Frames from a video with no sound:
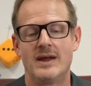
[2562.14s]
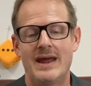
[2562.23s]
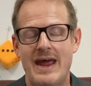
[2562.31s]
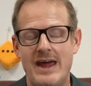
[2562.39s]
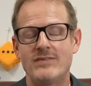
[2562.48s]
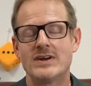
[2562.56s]

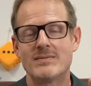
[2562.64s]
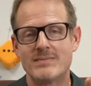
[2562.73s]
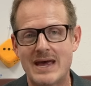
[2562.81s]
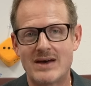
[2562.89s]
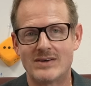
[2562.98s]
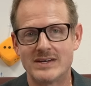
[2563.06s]
Have an
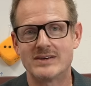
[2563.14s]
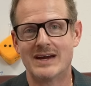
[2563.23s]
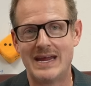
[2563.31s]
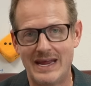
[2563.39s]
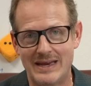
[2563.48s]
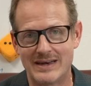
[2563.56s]
amount in your
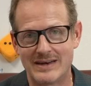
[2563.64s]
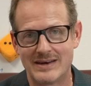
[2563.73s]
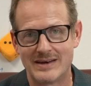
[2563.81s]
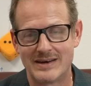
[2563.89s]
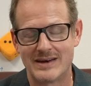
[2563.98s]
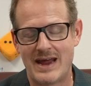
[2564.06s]
head.
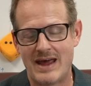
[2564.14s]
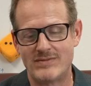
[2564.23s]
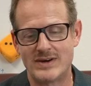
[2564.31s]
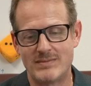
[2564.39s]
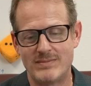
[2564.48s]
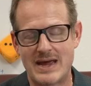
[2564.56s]
Have
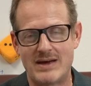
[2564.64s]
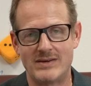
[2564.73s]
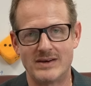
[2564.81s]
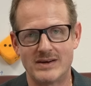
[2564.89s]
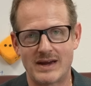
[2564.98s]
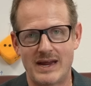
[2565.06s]
an amount
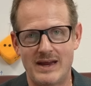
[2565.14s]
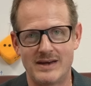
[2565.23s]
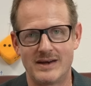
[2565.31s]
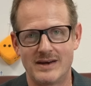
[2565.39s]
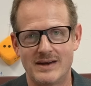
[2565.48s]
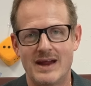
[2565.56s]
in your head.
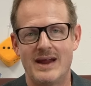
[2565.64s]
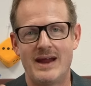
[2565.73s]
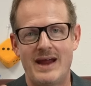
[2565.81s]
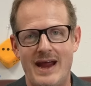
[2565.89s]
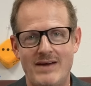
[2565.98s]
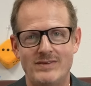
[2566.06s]

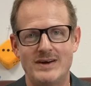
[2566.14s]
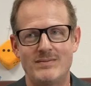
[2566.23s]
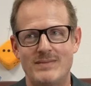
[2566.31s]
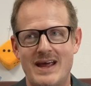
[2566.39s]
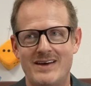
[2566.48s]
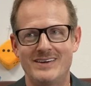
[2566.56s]
Have an
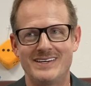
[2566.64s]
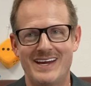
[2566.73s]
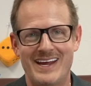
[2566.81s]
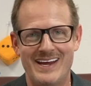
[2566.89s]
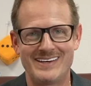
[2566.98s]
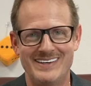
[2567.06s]
amount in your
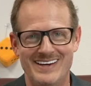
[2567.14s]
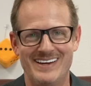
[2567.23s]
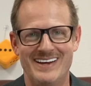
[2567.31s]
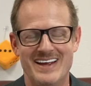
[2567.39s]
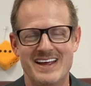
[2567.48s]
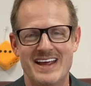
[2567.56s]
head.
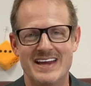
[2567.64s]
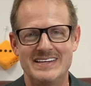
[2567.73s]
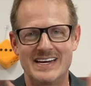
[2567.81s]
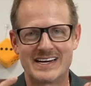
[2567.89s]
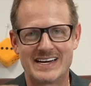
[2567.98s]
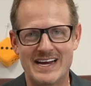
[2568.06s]

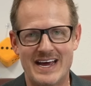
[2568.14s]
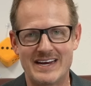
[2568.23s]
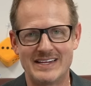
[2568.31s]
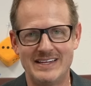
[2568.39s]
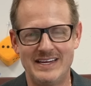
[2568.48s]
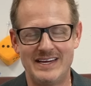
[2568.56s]
You got
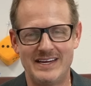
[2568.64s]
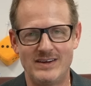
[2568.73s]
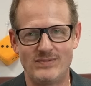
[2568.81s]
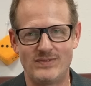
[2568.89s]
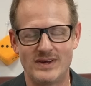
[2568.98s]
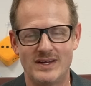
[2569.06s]
to
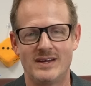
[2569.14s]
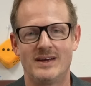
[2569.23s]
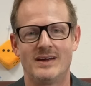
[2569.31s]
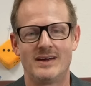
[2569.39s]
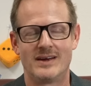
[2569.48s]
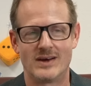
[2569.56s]
leave
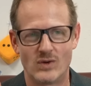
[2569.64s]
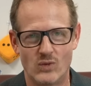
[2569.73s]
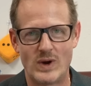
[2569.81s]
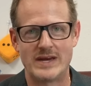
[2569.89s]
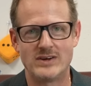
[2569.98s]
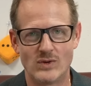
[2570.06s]

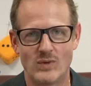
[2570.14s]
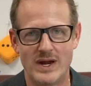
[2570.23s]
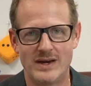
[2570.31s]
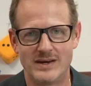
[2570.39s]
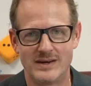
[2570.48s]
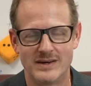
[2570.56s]
when you
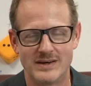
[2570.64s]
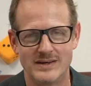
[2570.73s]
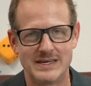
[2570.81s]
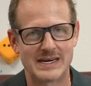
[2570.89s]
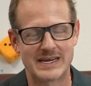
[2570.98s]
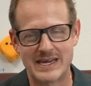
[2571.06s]
win.
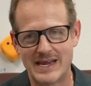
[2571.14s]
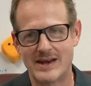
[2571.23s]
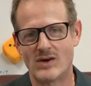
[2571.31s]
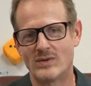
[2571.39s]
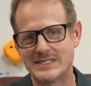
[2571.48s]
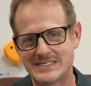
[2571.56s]
You can't
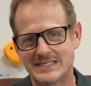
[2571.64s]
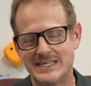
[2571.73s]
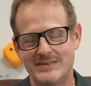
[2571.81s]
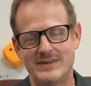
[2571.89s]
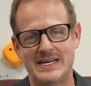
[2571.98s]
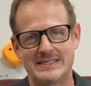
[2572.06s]
always
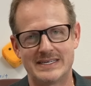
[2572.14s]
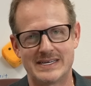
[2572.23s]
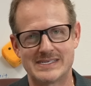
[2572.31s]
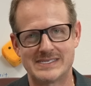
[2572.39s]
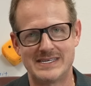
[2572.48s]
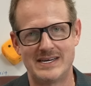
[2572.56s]
leave it at the
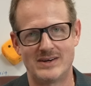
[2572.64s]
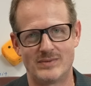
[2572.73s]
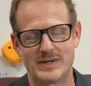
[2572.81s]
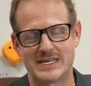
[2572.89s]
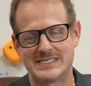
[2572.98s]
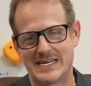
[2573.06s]
casino
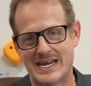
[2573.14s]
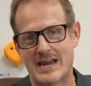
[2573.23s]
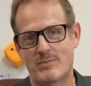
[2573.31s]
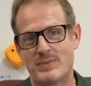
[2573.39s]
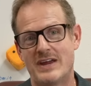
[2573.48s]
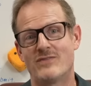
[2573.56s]
because you got
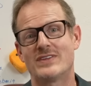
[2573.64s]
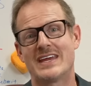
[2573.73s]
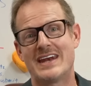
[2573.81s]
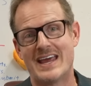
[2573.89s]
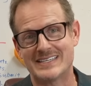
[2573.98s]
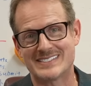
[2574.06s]
to pay for the
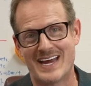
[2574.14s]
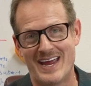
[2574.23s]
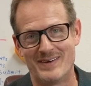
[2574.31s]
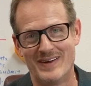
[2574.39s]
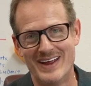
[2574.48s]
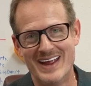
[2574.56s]
next time.